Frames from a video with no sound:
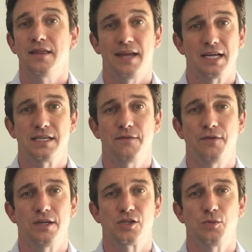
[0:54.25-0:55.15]
That's it
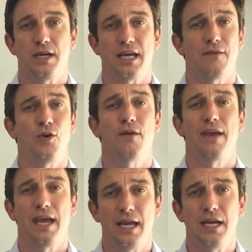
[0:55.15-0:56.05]
for this week. If you
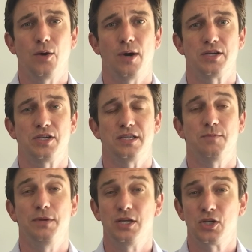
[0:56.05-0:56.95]
have any questions,
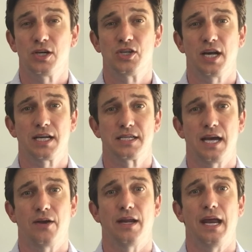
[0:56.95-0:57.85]
be sure to check us
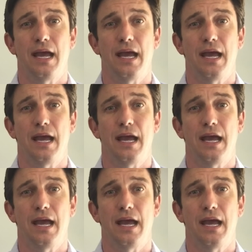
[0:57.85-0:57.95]
out at